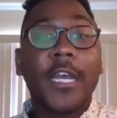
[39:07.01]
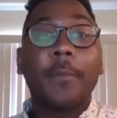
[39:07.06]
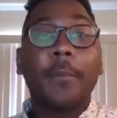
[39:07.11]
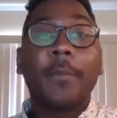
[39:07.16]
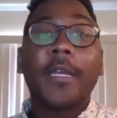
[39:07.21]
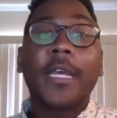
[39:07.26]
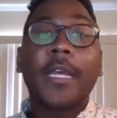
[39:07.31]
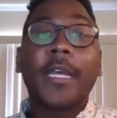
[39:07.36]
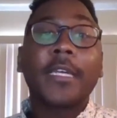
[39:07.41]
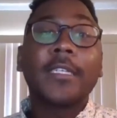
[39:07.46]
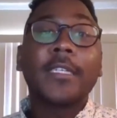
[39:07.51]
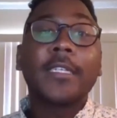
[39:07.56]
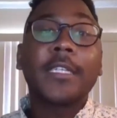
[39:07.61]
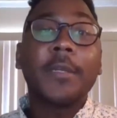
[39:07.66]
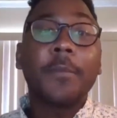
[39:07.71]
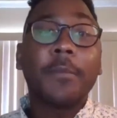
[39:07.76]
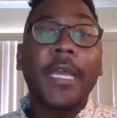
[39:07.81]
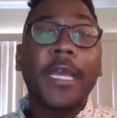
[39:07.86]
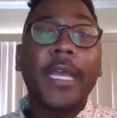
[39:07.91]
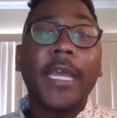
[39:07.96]
Because to
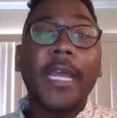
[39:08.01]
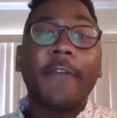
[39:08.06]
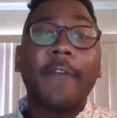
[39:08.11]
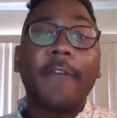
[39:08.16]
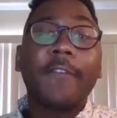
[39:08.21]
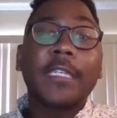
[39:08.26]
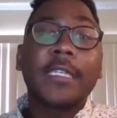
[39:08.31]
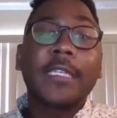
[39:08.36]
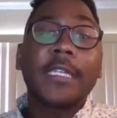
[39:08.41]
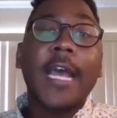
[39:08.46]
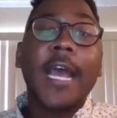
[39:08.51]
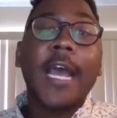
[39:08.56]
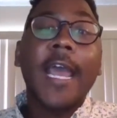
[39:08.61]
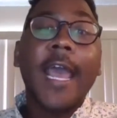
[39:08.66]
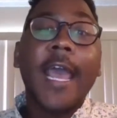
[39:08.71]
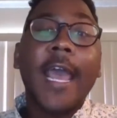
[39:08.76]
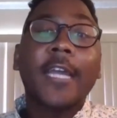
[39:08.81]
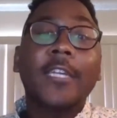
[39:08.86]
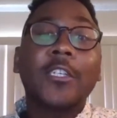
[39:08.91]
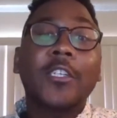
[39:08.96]
me, if it's not
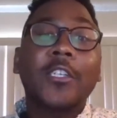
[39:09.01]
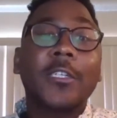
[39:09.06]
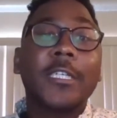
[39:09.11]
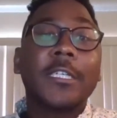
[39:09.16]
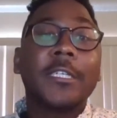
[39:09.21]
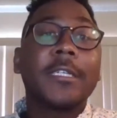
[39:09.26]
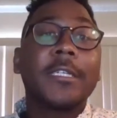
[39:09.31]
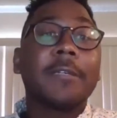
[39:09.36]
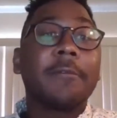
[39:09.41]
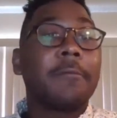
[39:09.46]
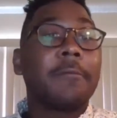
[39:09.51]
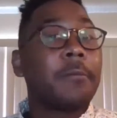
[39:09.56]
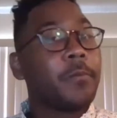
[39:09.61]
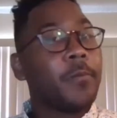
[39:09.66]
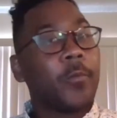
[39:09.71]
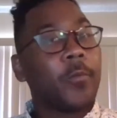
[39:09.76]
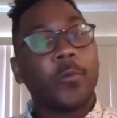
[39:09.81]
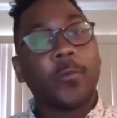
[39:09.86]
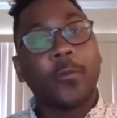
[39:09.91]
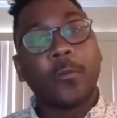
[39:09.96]
actually
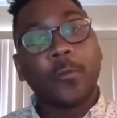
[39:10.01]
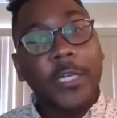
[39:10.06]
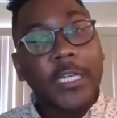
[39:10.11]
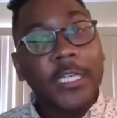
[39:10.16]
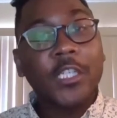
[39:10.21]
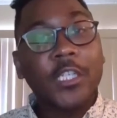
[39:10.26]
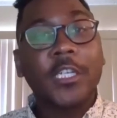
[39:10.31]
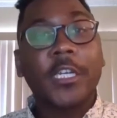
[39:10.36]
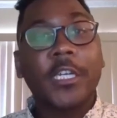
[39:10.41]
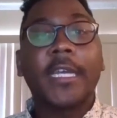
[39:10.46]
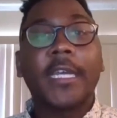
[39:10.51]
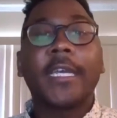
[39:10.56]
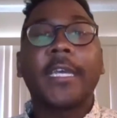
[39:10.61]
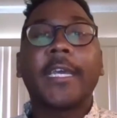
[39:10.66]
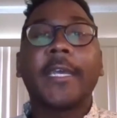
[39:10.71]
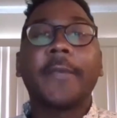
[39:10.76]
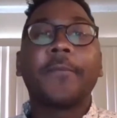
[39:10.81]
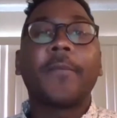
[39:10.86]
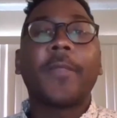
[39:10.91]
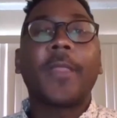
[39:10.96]
reaching
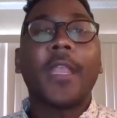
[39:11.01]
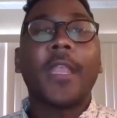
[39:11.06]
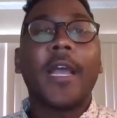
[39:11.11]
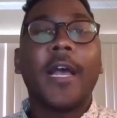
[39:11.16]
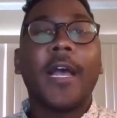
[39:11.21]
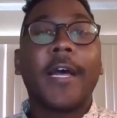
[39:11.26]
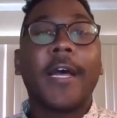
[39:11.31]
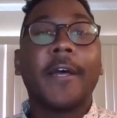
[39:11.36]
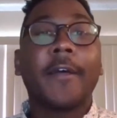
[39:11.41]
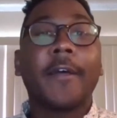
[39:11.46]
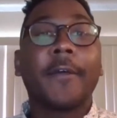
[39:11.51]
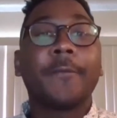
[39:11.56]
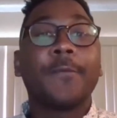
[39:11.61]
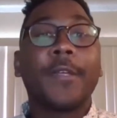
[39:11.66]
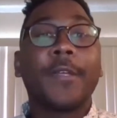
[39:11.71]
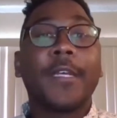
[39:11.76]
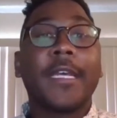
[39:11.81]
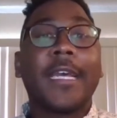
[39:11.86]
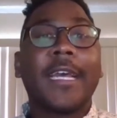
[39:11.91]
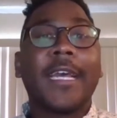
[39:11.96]

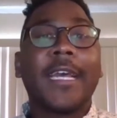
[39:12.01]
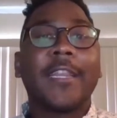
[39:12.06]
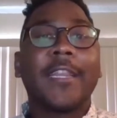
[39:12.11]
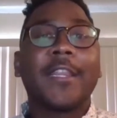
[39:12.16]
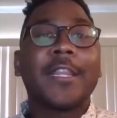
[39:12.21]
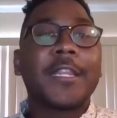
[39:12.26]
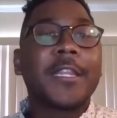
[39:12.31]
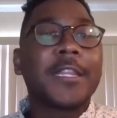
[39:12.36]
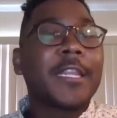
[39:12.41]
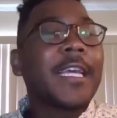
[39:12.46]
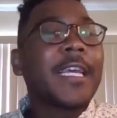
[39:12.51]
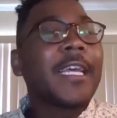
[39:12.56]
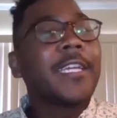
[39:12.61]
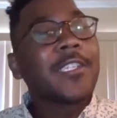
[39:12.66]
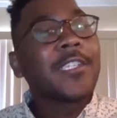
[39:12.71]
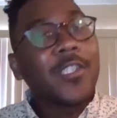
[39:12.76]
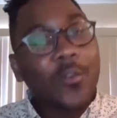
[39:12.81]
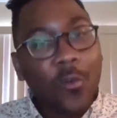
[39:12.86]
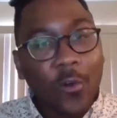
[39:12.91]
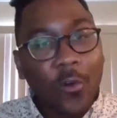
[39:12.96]
the
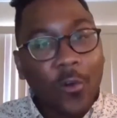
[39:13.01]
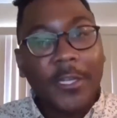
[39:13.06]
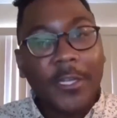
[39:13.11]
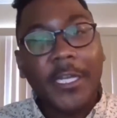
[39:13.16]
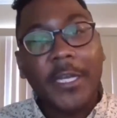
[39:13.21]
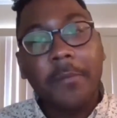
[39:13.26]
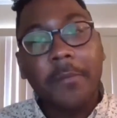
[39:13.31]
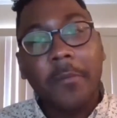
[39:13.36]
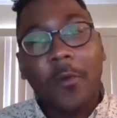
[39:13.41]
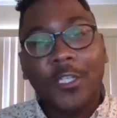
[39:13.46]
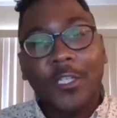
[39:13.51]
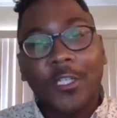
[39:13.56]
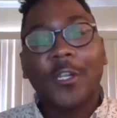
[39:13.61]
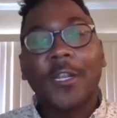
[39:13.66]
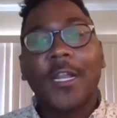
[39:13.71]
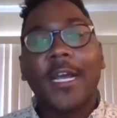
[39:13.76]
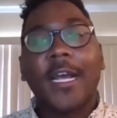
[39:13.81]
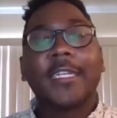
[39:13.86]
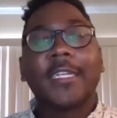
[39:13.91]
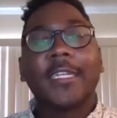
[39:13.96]
historically
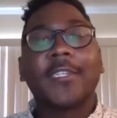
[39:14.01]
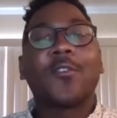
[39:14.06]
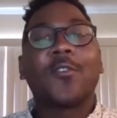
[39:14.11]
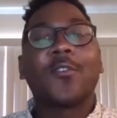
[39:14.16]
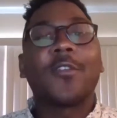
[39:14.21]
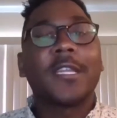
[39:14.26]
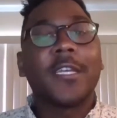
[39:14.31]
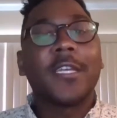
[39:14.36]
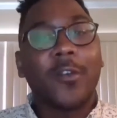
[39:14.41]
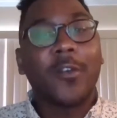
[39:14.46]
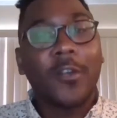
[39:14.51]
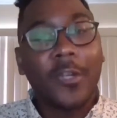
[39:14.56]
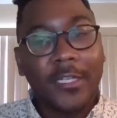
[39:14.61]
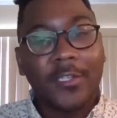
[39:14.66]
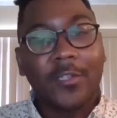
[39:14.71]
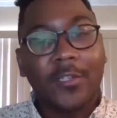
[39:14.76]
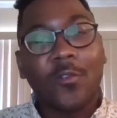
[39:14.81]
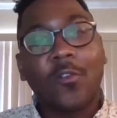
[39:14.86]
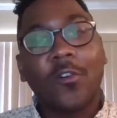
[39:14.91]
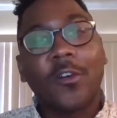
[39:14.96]
marginalized or the
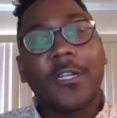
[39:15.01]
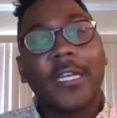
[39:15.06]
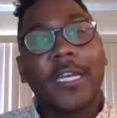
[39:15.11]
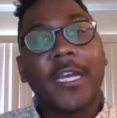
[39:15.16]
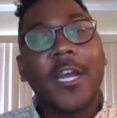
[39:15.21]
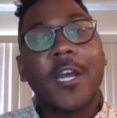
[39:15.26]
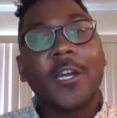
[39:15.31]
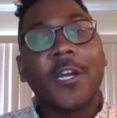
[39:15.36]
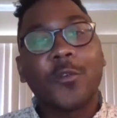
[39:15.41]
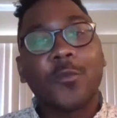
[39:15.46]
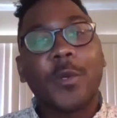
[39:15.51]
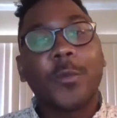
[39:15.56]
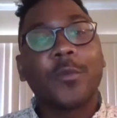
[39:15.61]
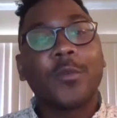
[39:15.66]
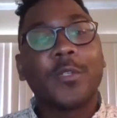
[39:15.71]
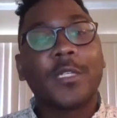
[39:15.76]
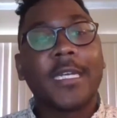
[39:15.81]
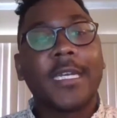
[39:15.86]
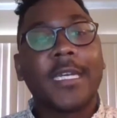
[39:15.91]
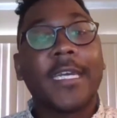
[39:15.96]
historically
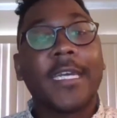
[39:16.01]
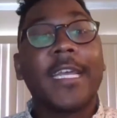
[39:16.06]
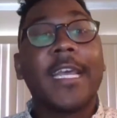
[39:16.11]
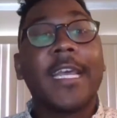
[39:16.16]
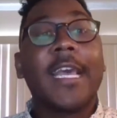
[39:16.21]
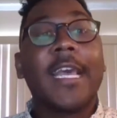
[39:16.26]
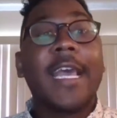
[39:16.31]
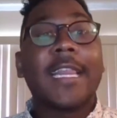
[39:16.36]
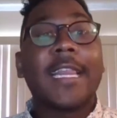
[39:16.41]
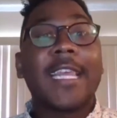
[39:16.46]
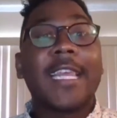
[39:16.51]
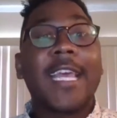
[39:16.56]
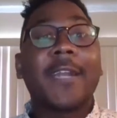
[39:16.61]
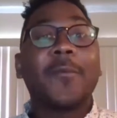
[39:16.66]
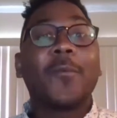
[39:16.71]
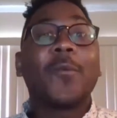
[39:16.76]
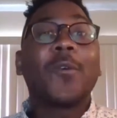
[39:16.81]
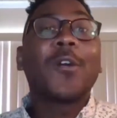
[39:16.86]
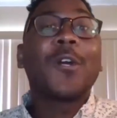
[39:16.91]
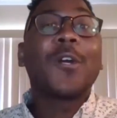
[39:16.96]
underrepresented, then
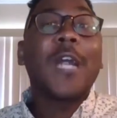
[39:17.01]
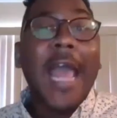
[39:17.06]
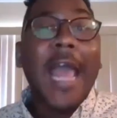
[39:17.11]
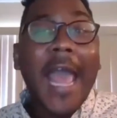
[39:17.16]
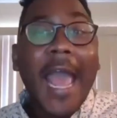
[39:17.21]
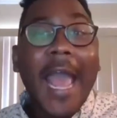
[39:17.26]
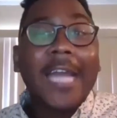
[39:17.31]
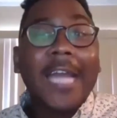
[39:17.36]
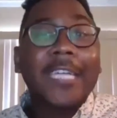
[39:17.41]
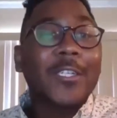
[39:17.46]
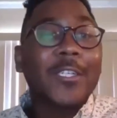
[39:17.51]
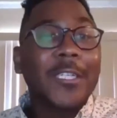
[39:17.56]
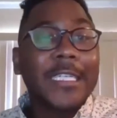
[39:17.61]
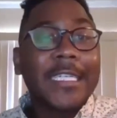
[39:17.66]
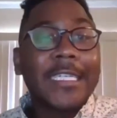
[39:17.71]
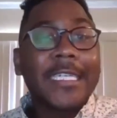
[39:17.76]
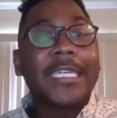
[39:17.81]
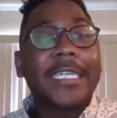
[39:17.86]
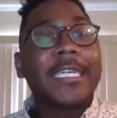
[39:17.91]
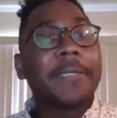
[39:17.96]
we're
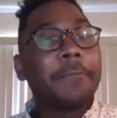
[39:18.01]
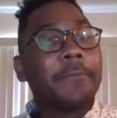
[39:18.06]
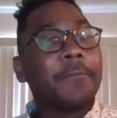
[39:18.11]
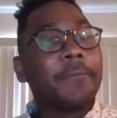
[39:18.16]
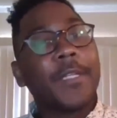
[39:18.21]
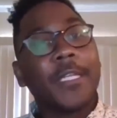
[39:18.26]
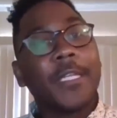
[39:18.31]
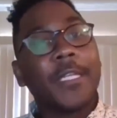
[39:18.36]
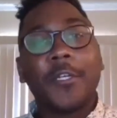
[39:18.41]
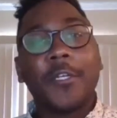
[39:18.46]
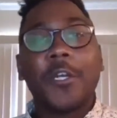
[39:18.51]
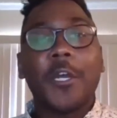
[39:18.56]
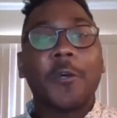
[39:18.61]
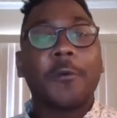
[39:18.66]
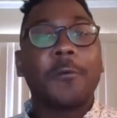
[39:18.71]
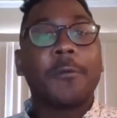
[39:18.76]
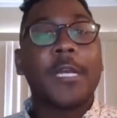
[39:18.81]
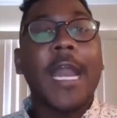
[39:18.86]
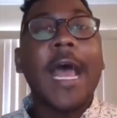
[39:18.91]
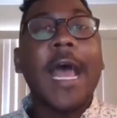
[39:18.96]
actually,
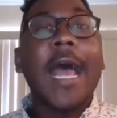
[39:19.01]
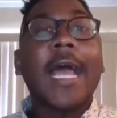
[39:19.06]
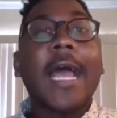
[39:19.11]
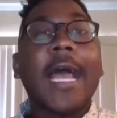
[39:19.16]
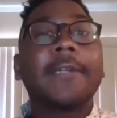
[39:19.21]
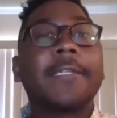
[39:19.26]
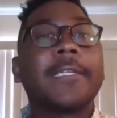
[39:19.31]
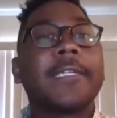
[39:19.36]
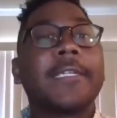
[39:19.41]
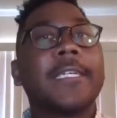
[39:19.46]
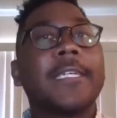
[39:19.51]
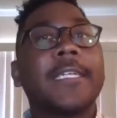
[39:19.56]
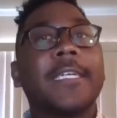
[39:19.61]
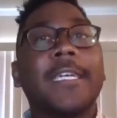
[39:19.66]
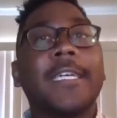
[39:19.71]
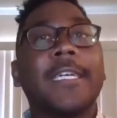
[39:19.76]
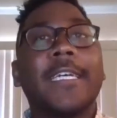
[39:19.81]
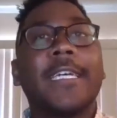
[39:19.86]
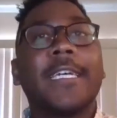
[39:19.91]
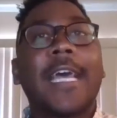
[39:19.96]

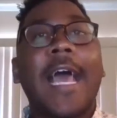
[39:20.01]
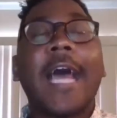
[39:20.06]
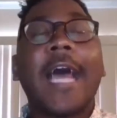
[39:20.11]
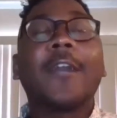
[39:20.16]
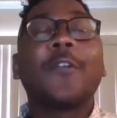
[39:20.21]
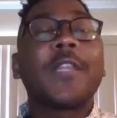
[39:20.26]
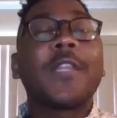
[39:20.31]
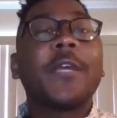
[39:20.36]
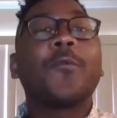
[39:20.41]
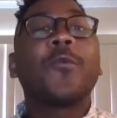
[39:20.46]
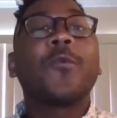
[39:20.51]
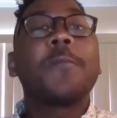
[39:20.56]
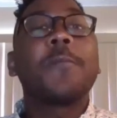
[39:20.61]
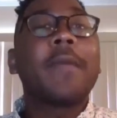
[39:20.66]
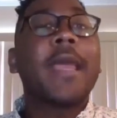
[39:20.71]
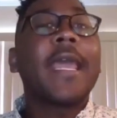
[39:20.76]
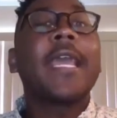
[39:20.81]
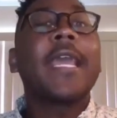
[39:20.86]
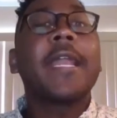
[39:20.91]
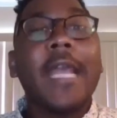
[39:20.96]
I don't think we're
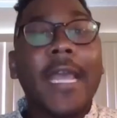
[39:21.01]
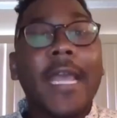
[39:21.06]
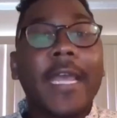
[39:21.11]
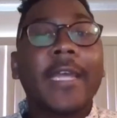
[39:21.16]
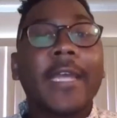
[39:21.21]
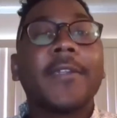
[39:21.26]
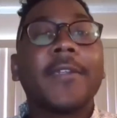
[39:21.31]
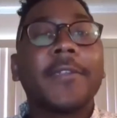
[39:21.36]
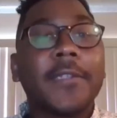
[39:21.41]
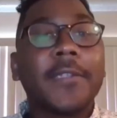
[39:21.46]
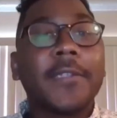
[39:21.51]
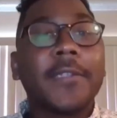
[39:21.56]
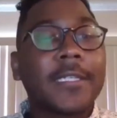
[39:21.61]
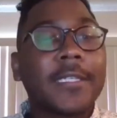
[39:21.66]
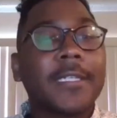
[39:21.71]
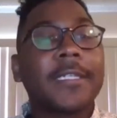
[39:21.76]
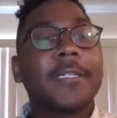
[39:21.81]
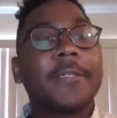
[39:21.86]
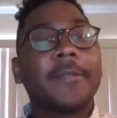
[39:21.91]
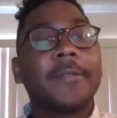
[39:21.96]
making
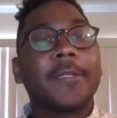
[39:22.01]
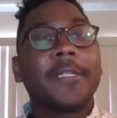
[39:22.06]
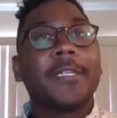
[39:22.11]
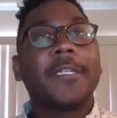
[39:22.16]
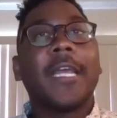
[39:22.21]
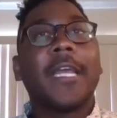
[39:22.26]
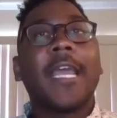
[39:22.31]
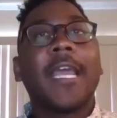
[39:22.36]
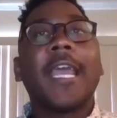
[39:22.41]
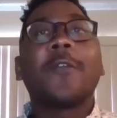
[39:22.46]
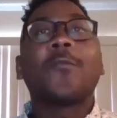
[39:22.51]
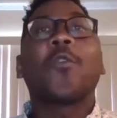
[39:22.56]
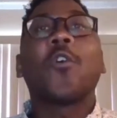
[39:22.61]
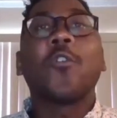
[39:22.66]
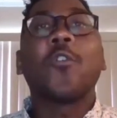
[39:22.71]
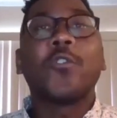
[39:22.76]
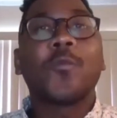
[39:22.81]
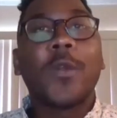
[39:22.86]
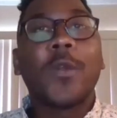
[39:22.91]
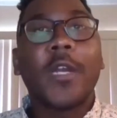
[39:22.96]

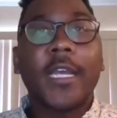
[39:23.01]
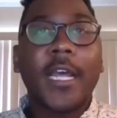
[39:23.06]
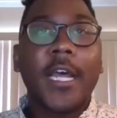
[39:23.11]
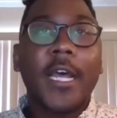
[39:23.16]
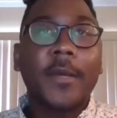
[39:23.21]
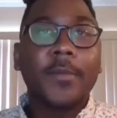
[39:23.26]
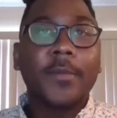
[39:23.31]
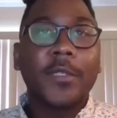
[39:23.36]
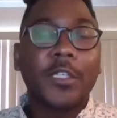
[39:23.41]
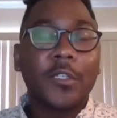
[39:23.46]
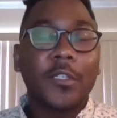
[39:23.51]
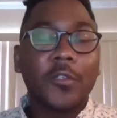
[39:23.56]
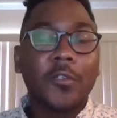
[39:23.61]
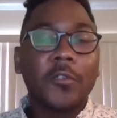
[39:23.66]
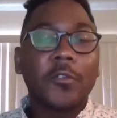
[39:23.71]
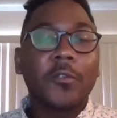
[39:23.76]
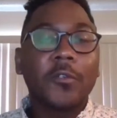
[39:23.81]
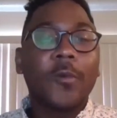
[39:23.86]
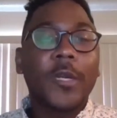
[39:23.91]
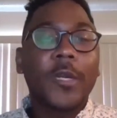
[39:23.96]
inroads when it comes
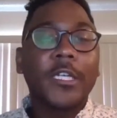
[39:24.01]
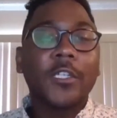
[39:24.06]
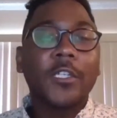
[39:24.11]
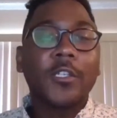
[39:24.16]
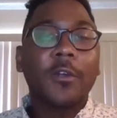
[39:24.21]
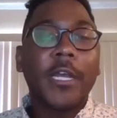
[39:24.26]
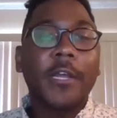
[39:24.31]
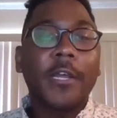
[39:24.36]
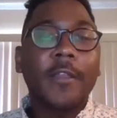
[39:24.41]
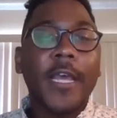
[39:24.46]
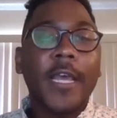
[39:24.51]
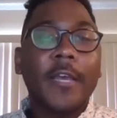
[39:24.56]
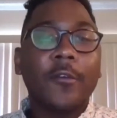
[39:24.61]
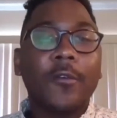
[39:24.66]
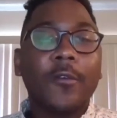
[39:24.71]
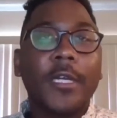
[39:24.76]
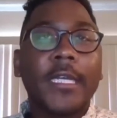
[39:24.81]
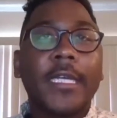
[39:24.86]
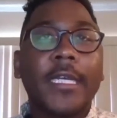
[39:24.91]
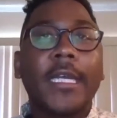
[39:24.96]
to racial health
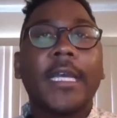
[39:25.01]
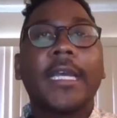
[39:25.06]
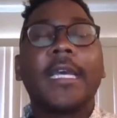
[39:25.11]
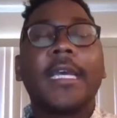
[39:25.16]
equity.